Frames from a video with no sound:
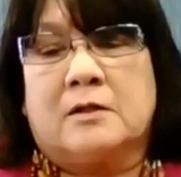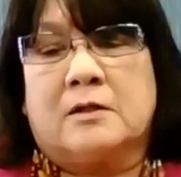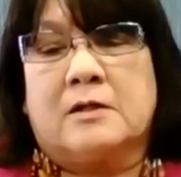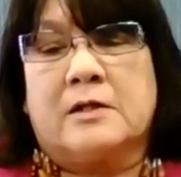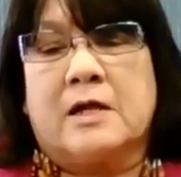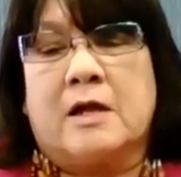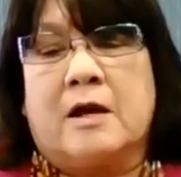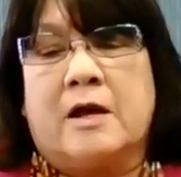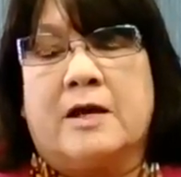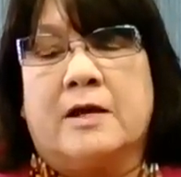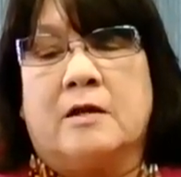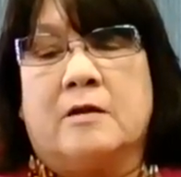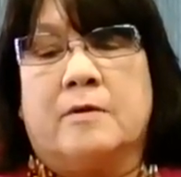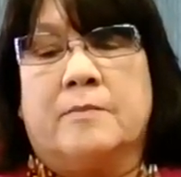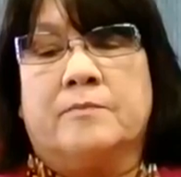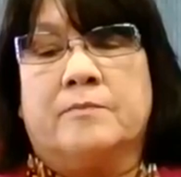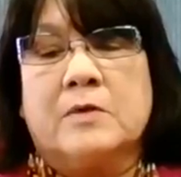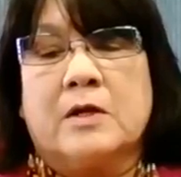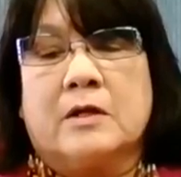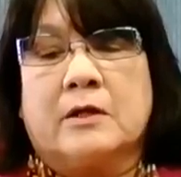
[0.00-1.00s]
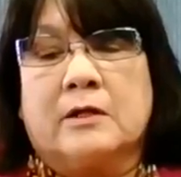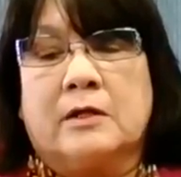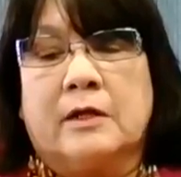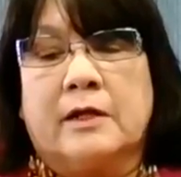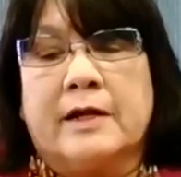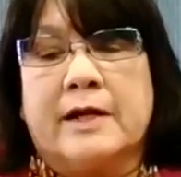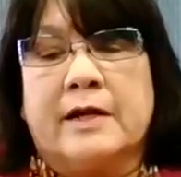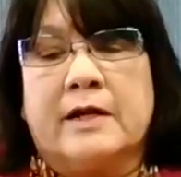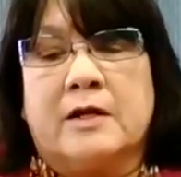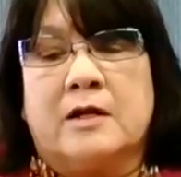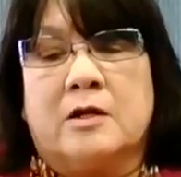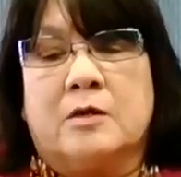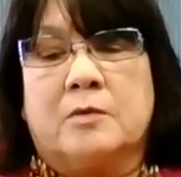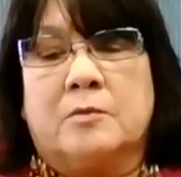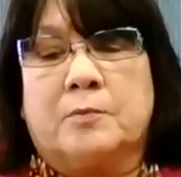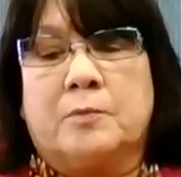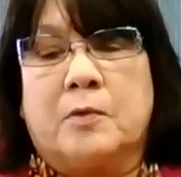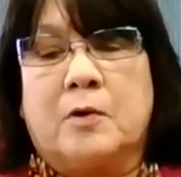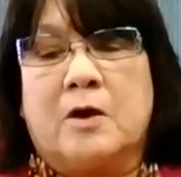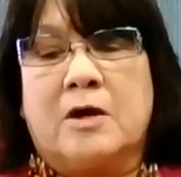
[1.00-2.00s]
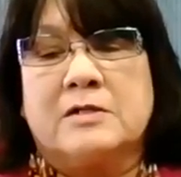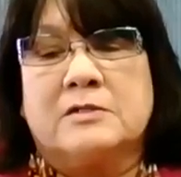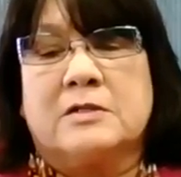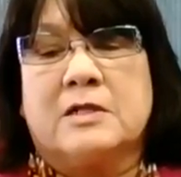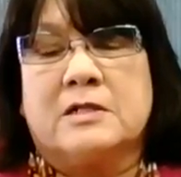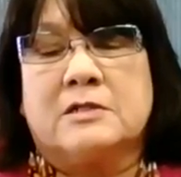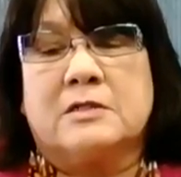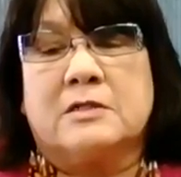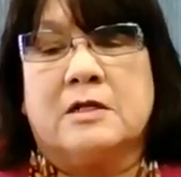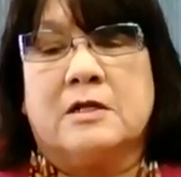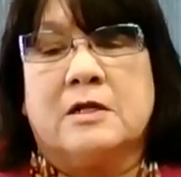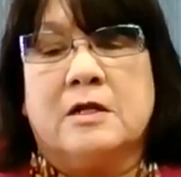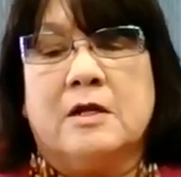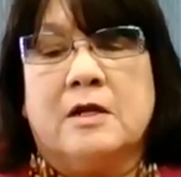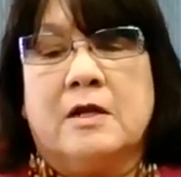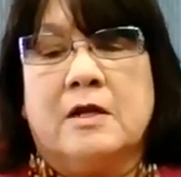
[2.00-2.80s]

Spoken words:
the item, clean it, process it,